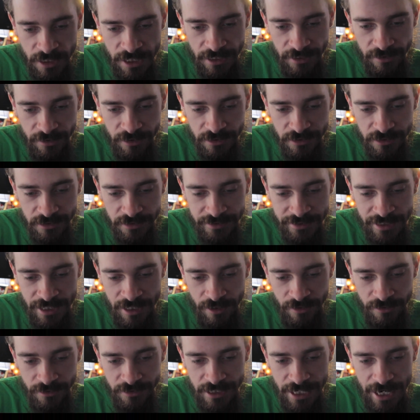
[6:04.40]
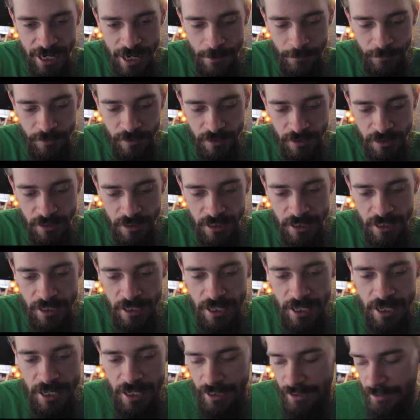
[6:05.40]
and it doesn't untap,
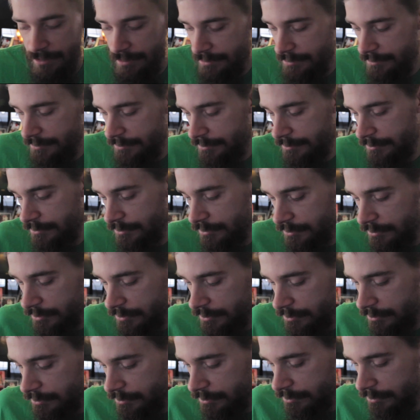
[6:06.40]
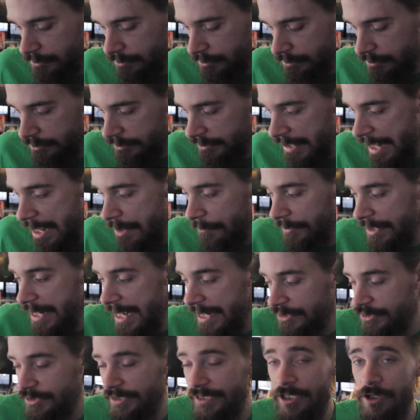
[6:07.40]
and that would
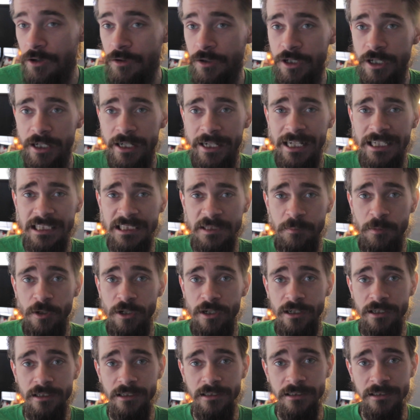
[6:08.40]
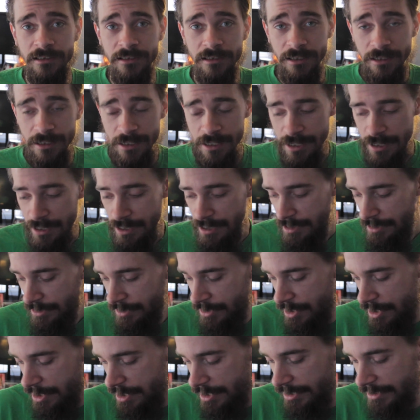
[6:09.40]
actually go good against burn,
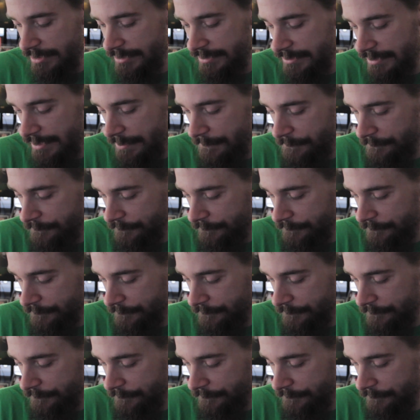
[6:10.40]
because